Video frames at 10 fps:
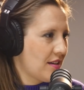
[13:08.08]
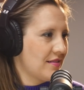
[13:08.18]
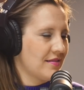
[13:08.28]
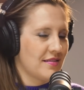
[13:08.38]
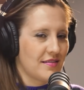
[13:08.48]
I
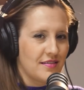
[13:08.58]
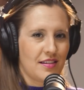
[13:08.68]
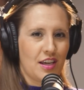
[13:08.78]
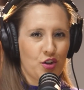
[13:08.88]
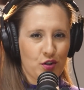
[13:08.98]
can
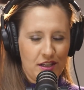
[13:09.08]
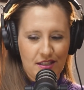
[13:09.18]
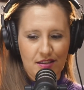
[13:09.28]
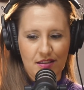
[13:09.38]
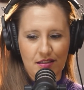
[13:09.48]

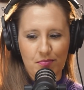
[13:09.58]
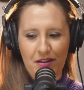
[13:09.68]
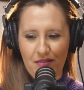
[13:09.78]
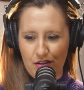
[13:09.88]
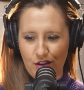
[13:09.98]
increase
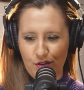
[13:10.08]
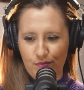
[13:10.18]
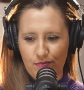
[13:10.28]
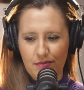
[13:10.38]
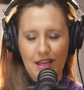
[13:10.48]
my value?
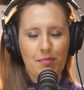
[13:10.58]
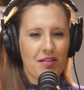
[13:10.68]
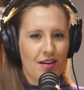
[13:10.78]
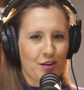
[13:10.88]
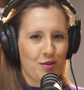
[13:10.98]
Not
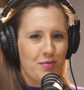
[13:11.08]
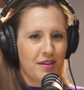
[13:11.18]
my value,